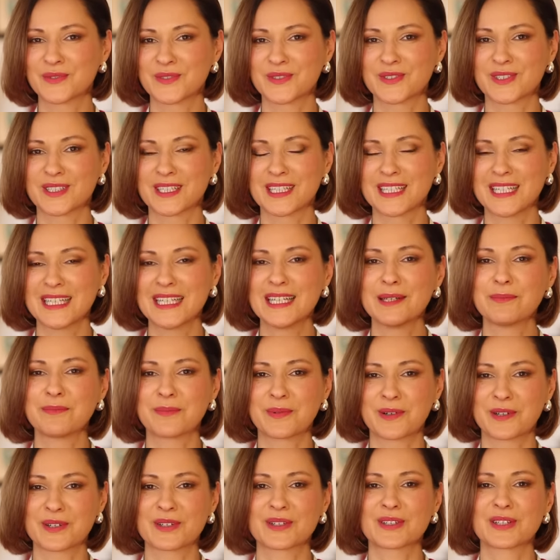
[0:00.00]
free
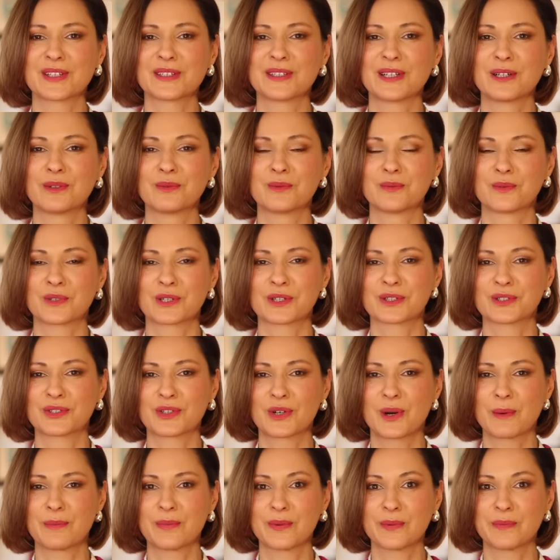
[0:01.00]
personal
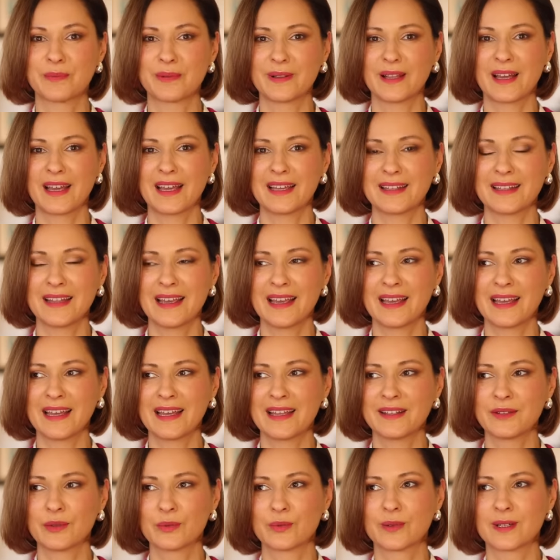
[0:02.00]
wardrobe plan.
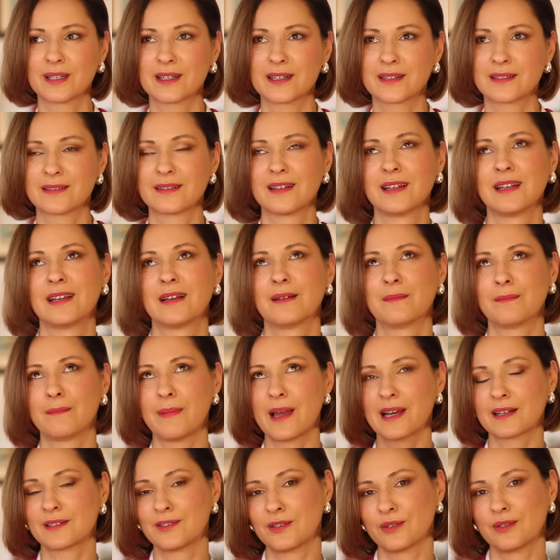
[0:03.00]
And we're
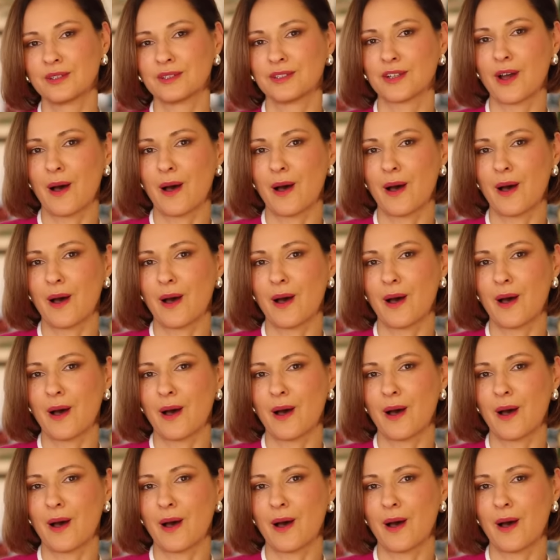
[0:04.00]
back to the